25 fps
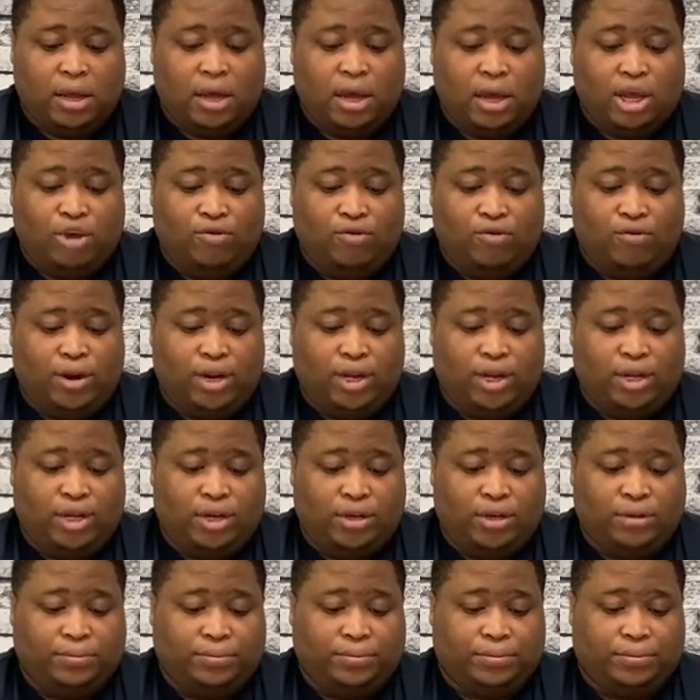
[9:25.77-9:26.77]
You really
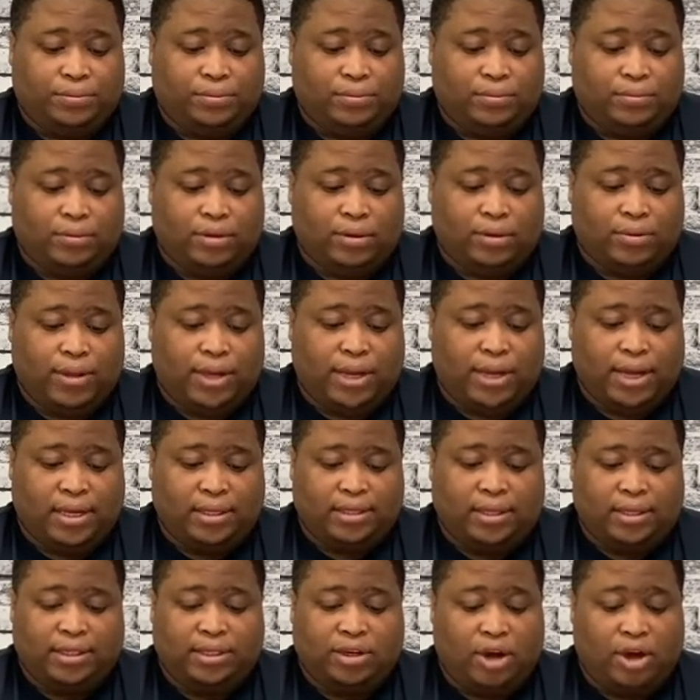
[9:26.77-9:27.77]
do, because
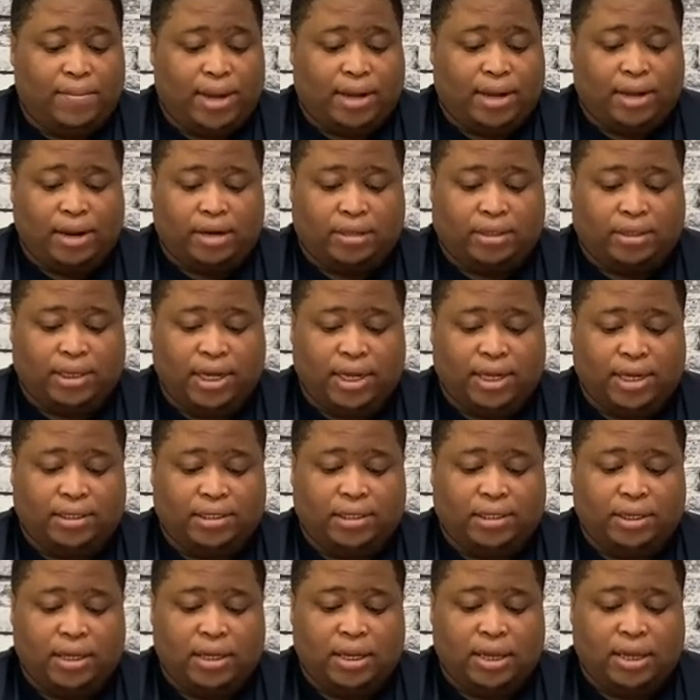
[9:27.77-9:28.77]
this don't make no
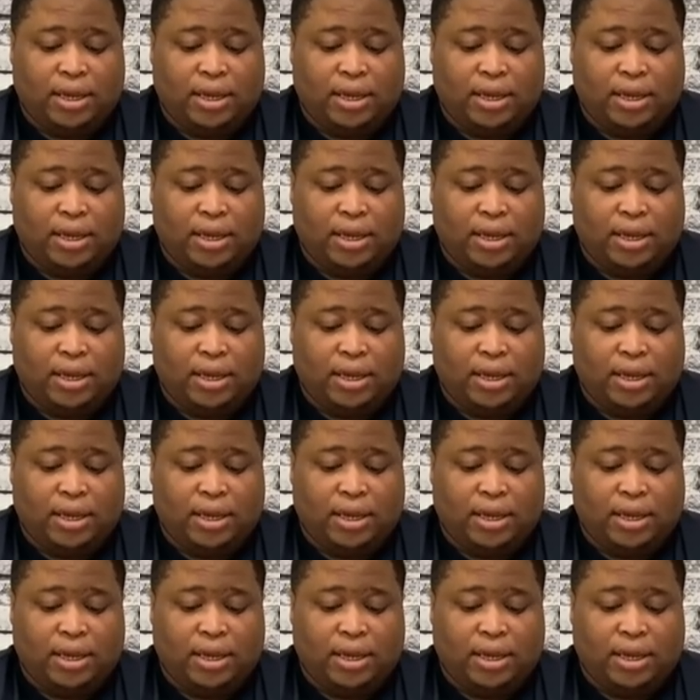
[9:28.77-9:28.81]
sense